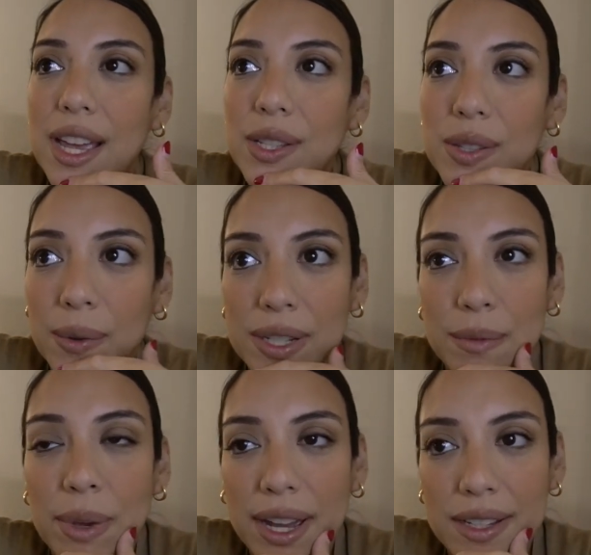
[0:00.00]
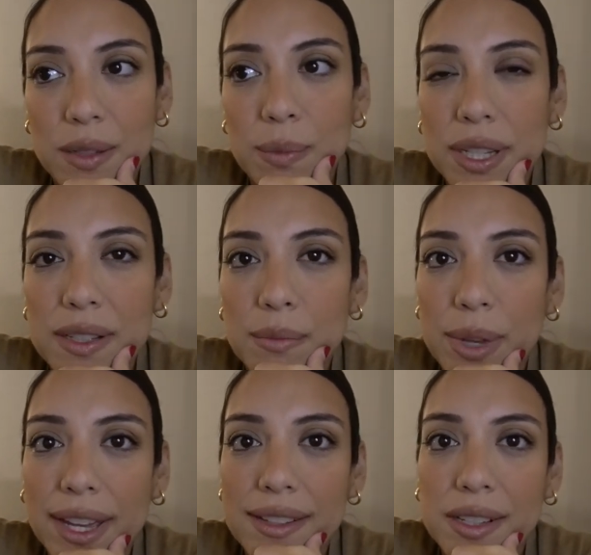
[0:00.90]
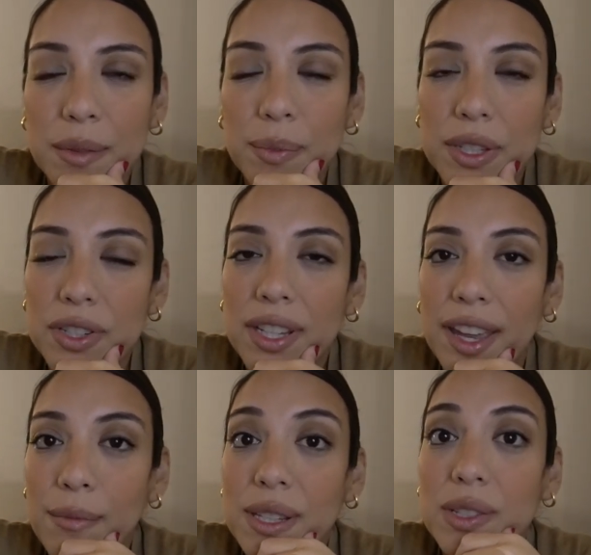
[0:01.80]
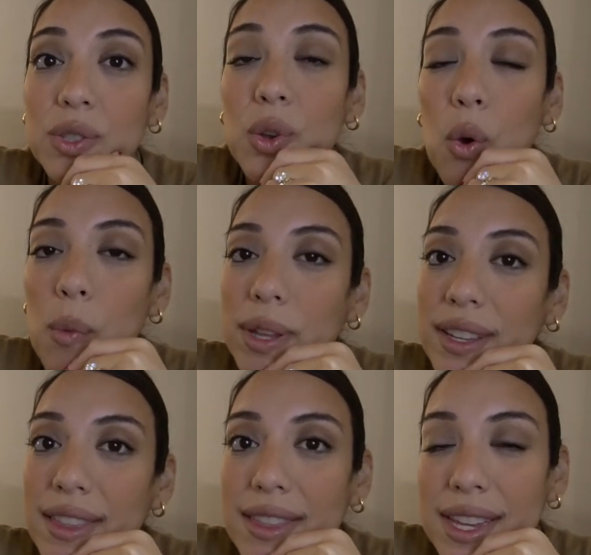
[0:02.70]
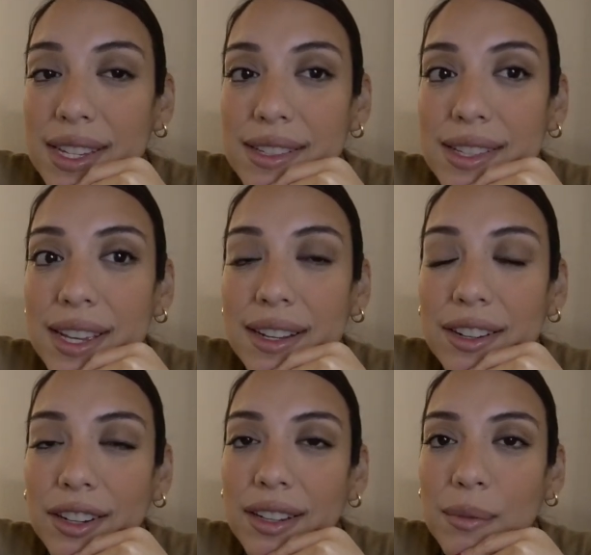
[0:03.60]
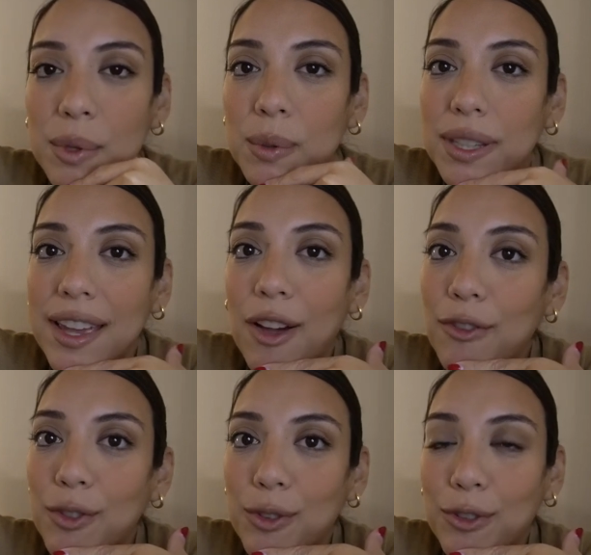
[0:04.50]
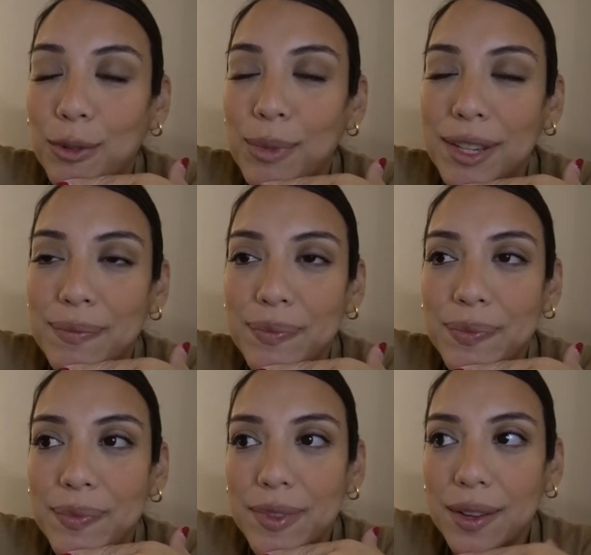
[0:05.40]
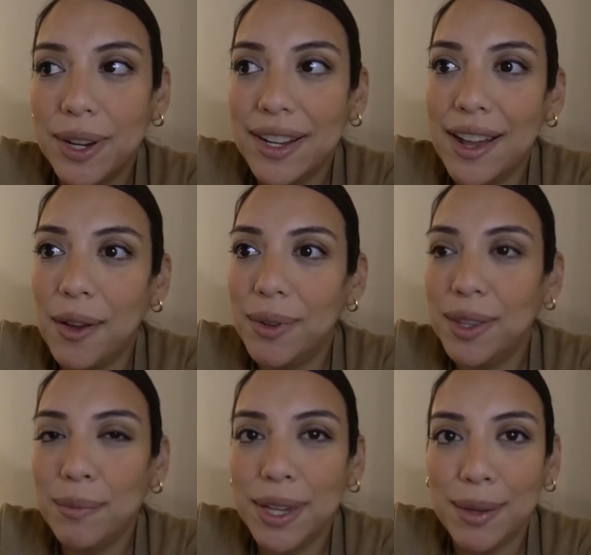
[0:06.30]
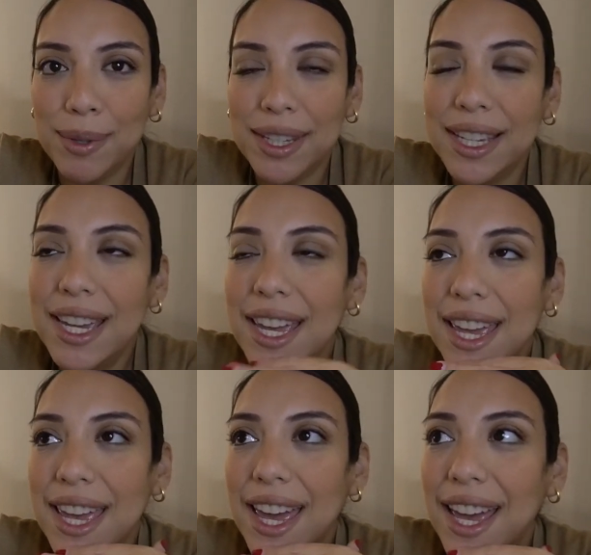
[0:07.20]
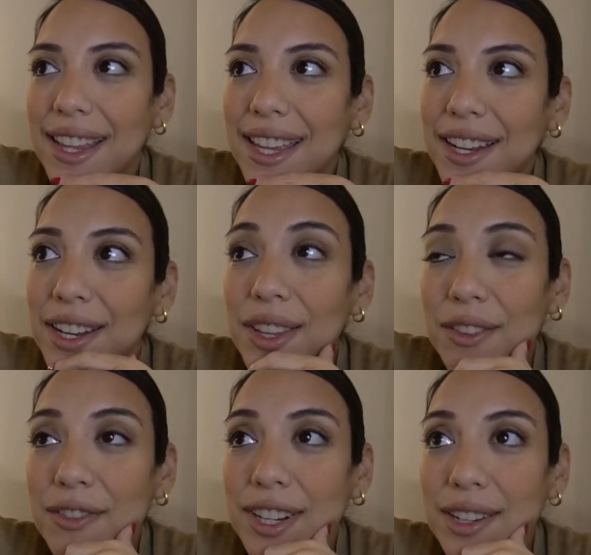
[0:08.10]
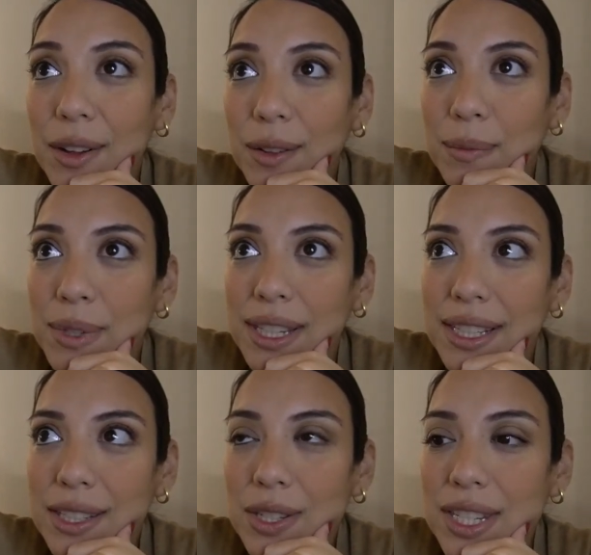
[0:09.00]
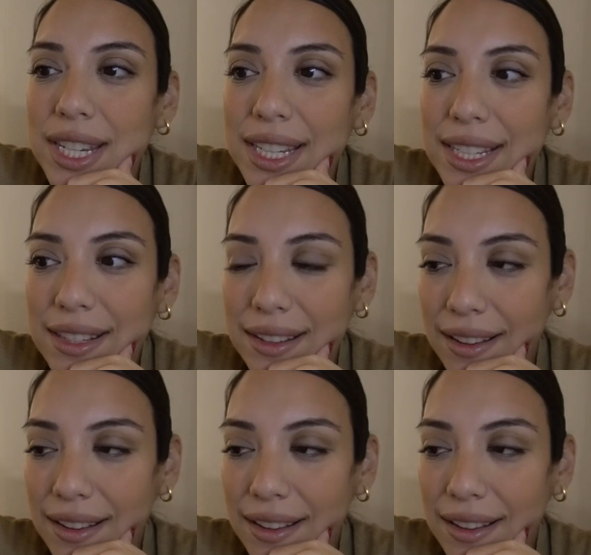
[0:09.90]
So I went to buy to pick some bags up and she gave me so many things that are going to be really helpful for me right now with the baby. And then another friend called me today